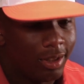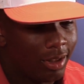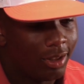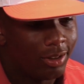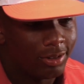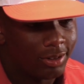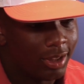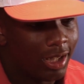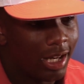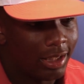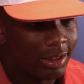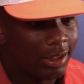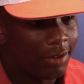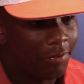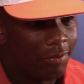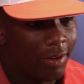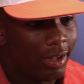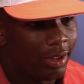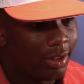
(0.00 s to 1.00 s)
Those guys, I
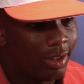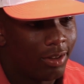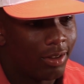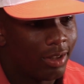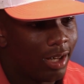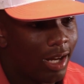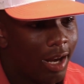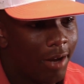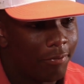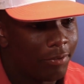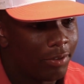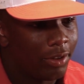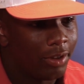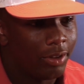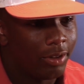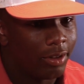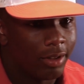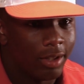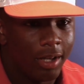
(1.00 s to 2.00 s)
feel like they'll get after
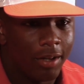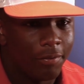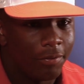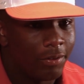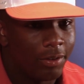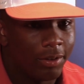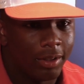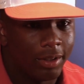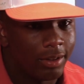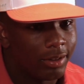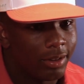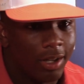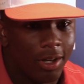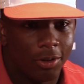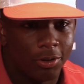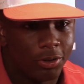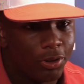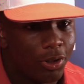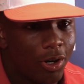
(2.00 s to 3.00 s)
you and love you and
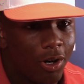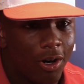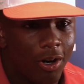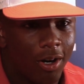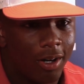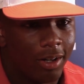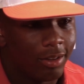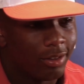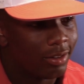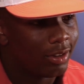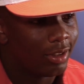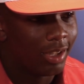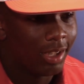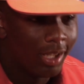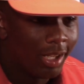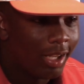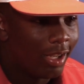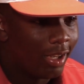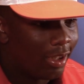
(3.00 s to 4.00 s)
coach you hard. And
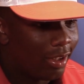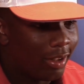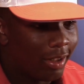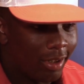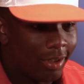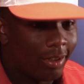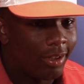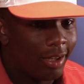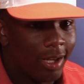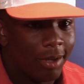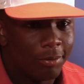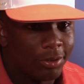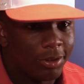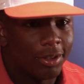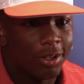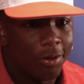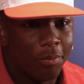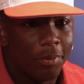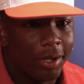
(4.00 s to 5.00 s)
they're damn
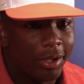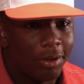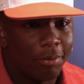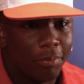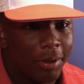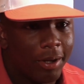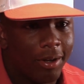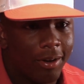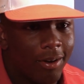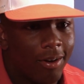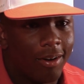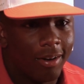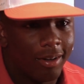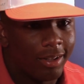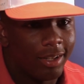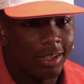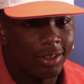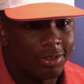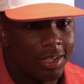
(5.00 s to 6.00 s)
sure gonna make you play
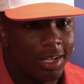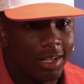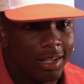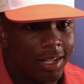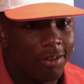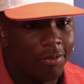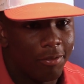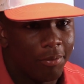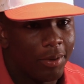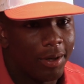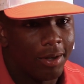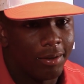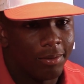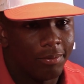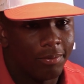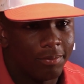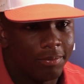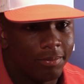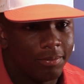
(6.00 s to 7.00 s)
hard. And that's what I love about them.